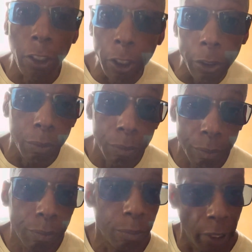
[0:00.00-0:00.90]
to you,
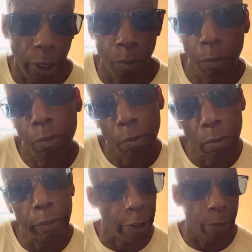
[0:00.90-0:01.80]
but
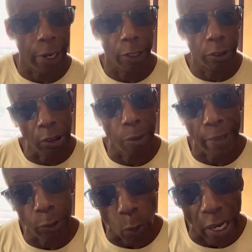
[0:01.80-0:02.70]
everybody else see them
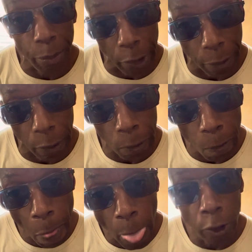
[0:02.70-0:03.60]
as white people.
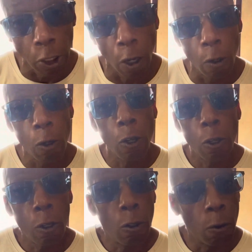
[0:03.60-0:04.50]
So
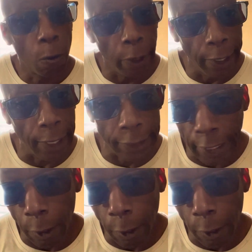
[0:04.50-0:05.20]
when I say